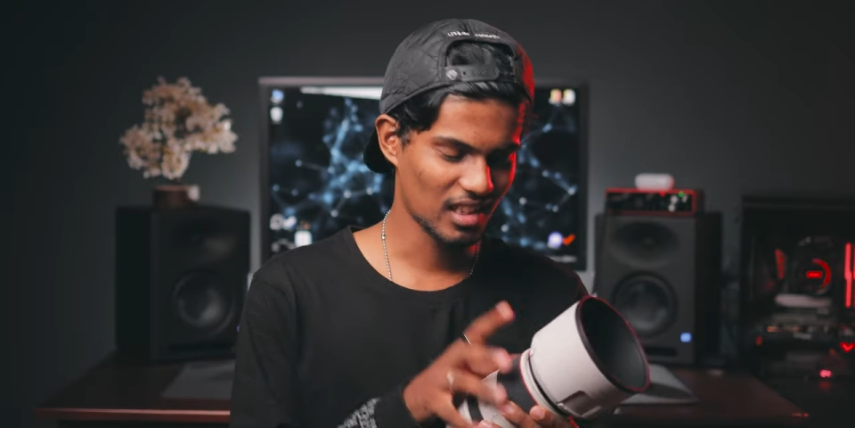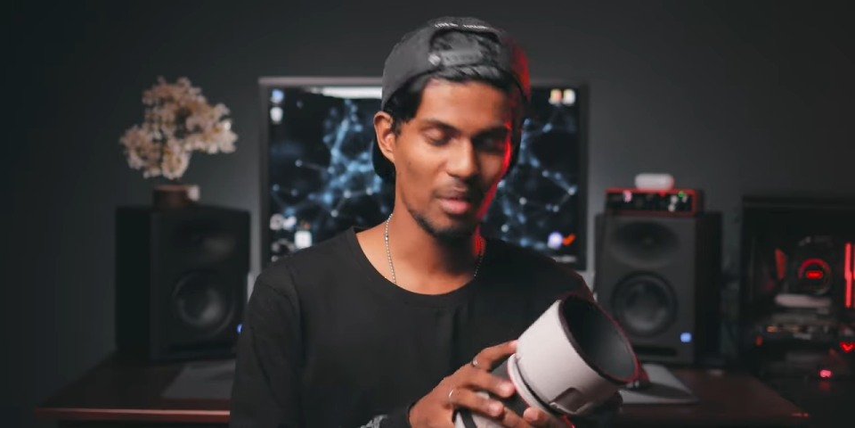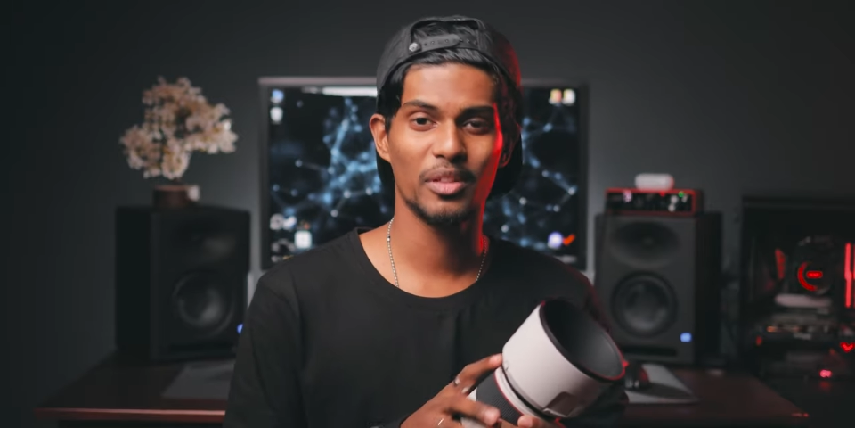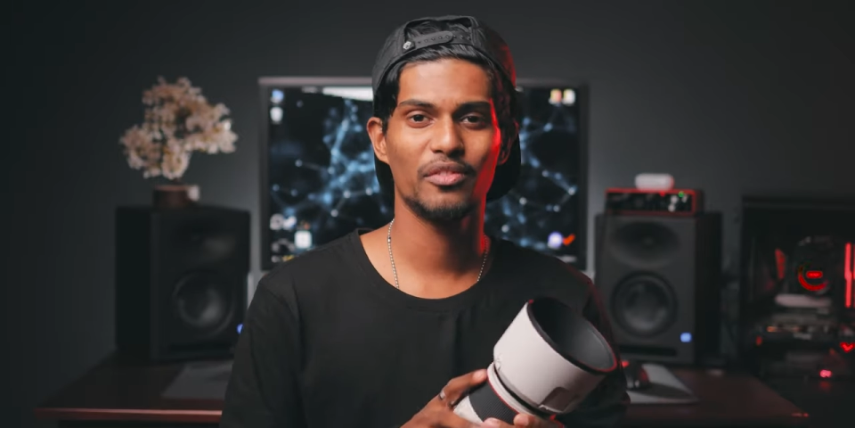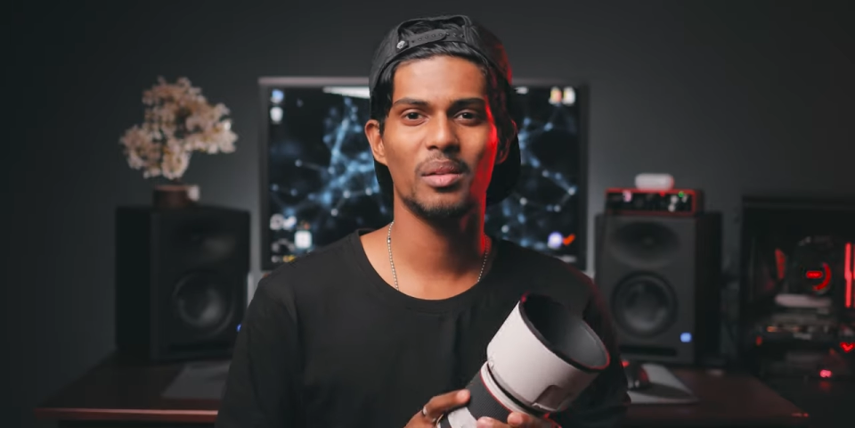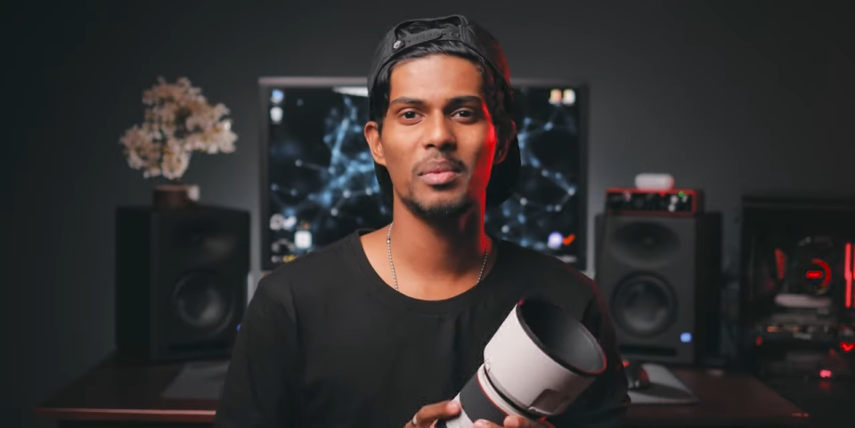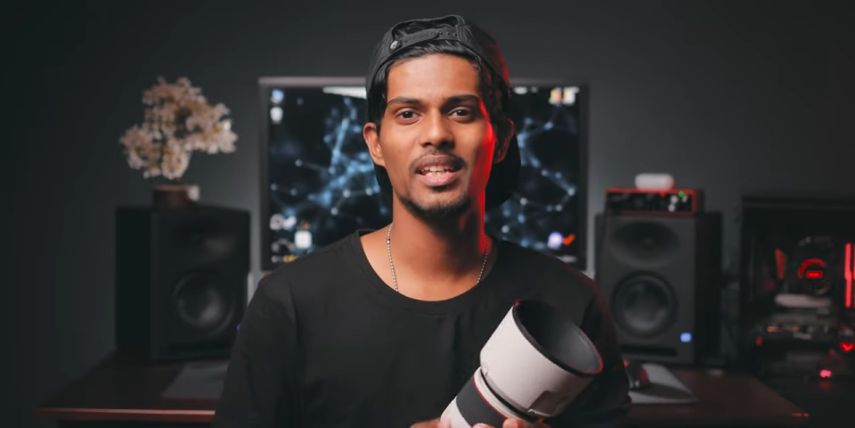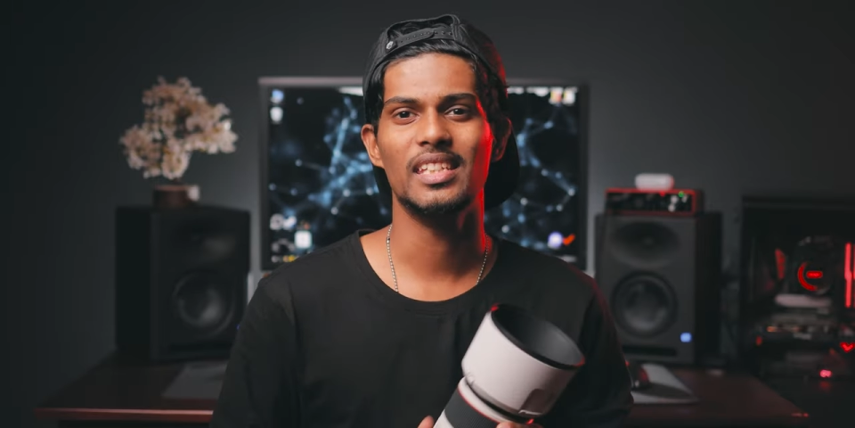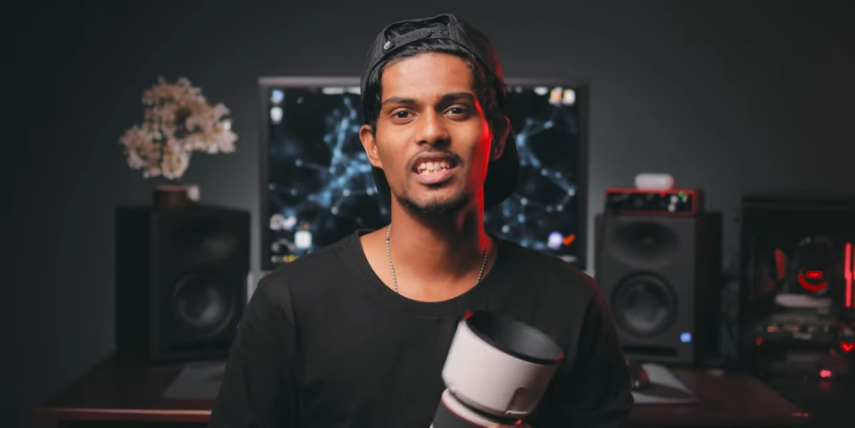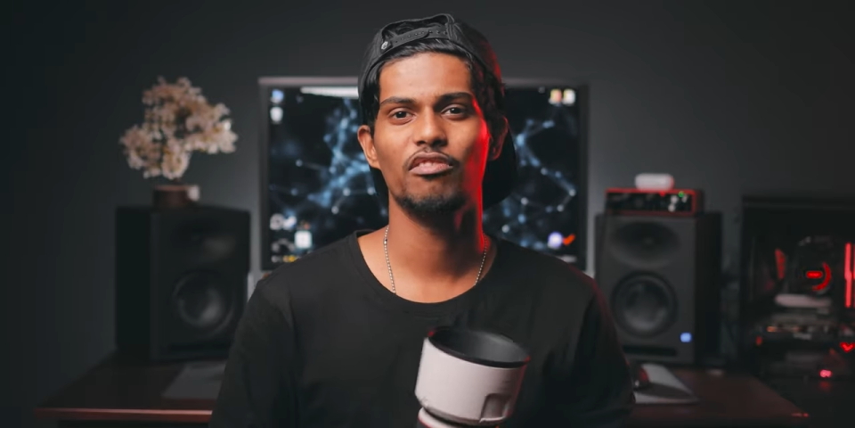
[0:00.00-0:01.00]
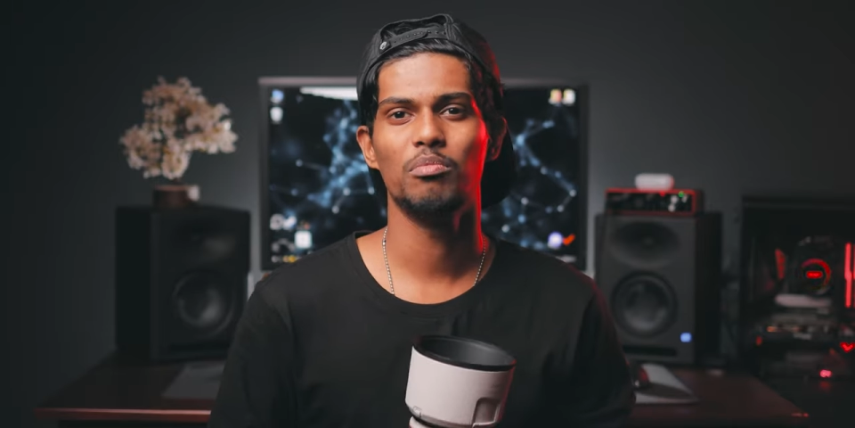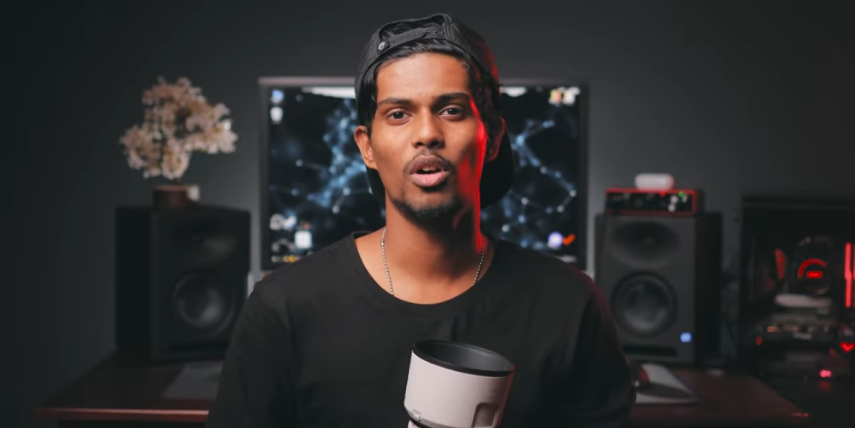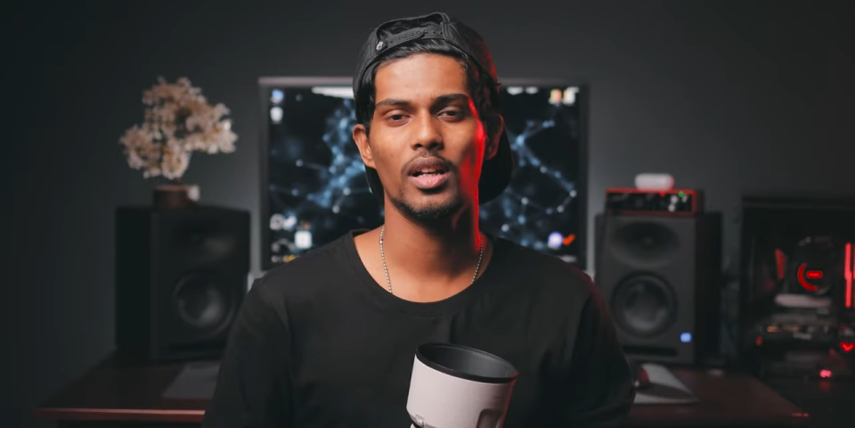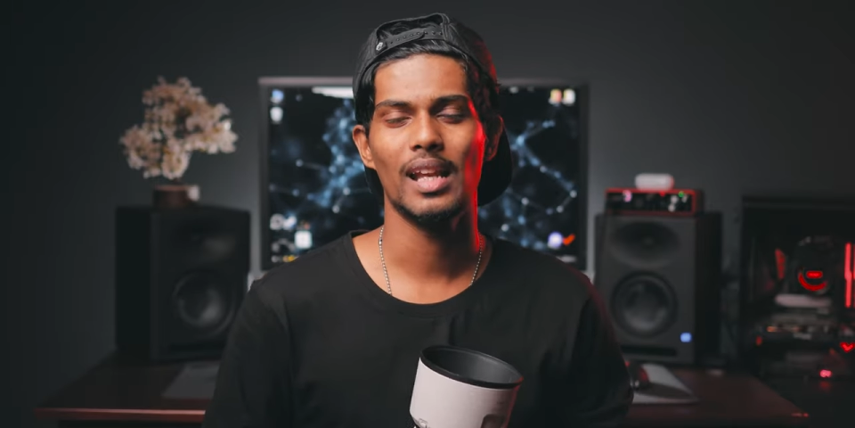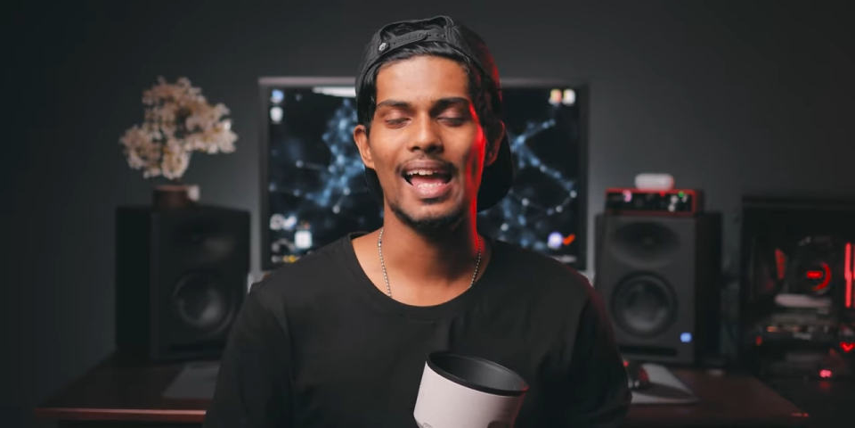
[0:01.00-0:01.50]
coming from an EF model,